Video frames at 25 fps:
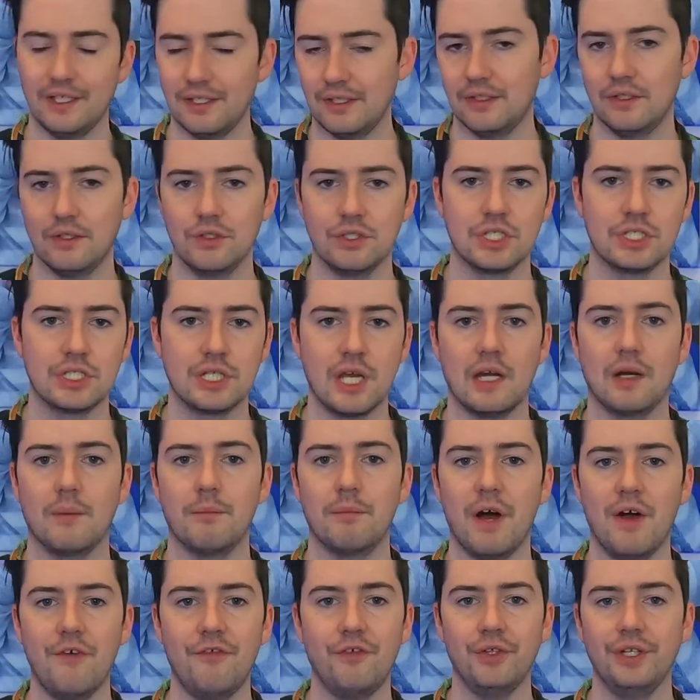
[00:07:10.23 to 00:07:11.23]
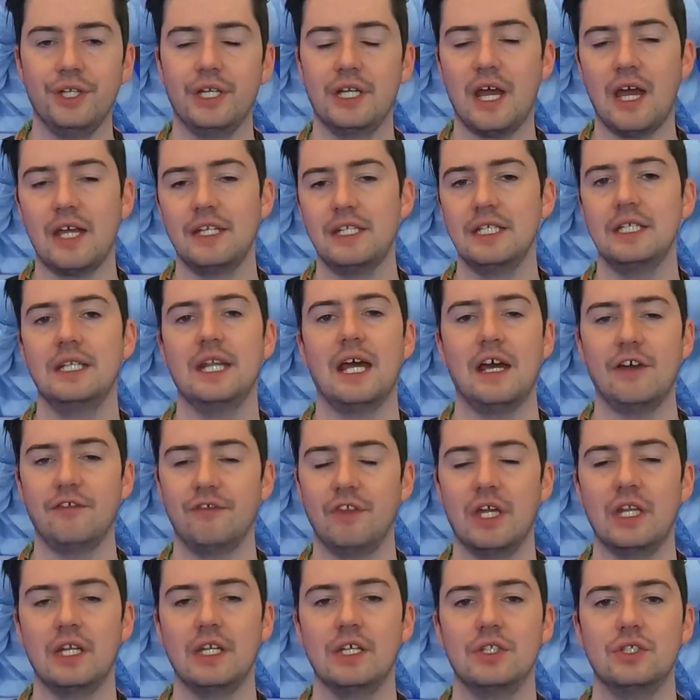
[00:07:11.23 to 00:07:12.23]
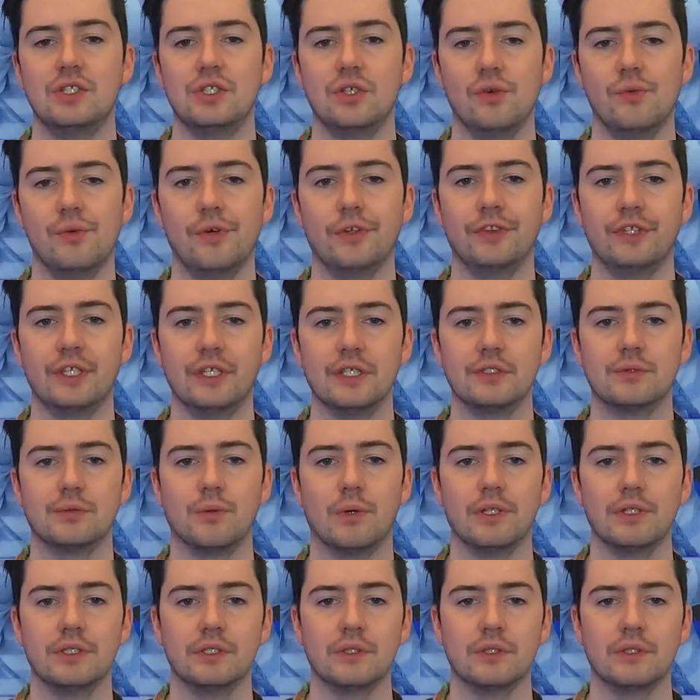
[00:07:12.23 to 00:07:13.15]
they're just kind of muffled, and I didn't have that issue with this one.